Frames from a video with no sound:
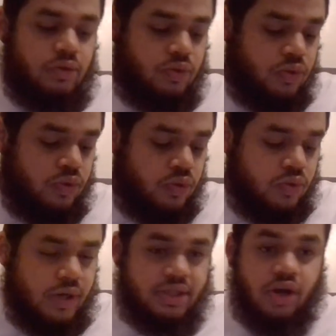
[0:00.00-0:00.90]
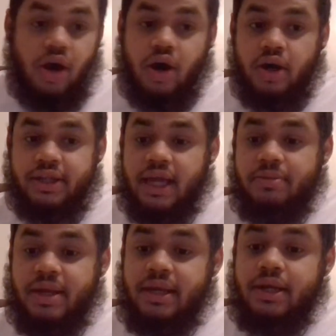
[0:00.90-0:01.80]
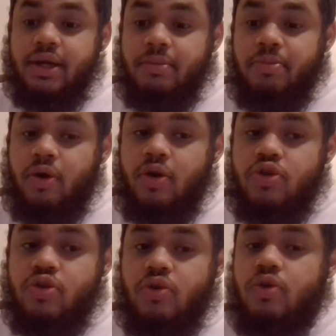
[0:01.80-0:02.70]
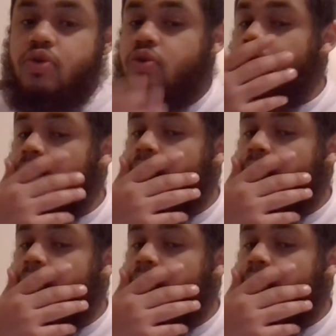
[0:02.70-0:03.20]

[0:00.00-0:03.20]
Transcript: ooh, that's hard. Damian Lillard or Paul George.